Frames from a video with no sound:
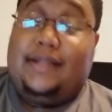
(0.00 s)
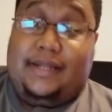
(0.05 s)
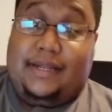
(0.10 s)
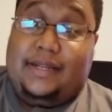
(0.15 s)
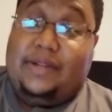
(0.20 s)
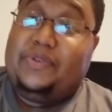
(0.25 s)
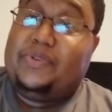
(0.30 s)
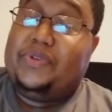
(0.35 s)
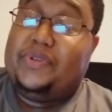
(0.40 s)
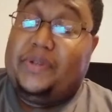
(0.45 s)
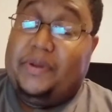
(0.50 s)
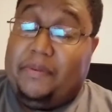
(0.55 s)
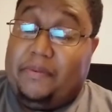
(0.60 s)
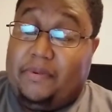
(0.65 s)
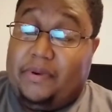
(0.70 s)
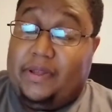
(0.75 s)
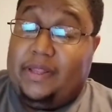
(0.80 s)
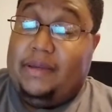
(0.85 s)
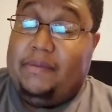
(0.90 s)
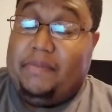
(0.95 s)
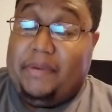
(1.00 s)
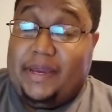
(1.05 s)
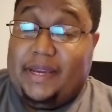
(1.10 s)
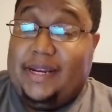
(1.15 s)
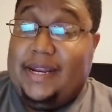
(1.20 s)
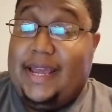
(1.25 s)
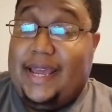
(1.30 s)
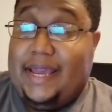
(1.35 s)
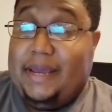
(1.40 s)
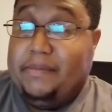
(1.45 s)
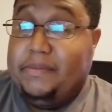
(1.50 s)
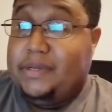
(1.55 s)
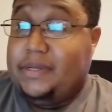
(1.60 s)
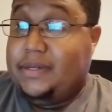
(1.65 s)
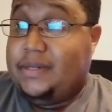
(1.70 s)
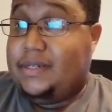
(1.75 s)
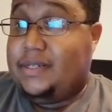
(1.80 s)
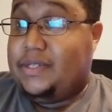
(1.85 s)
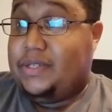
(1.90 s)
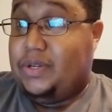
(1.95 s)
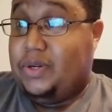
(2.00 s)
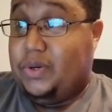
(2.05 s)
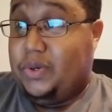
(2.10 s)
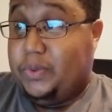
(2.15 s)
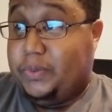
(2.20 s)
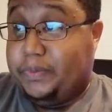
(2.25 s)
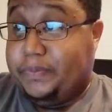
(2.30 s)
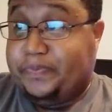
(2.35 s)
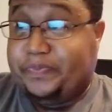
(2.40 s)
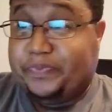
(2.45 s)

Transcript: Those are some really big names. So,